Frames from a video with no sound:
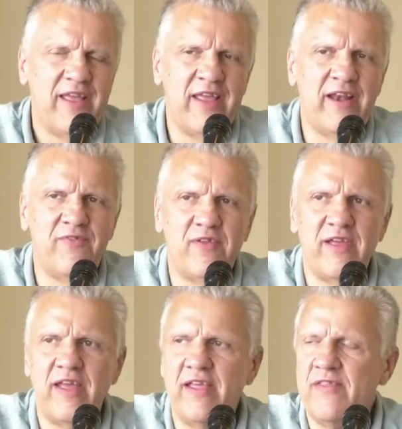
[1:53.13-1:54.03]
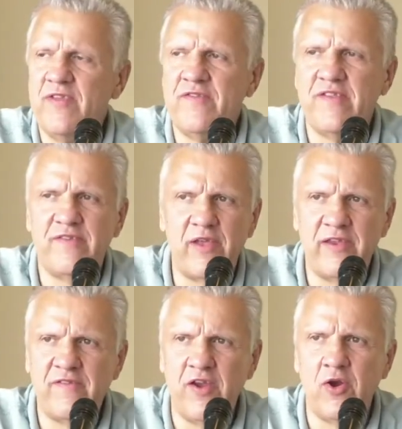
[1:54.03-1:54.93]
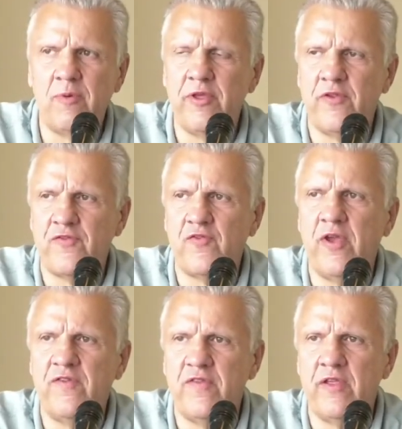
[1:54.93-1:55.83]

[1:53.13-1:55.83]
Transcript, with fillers: And I, this is a terrible illustration,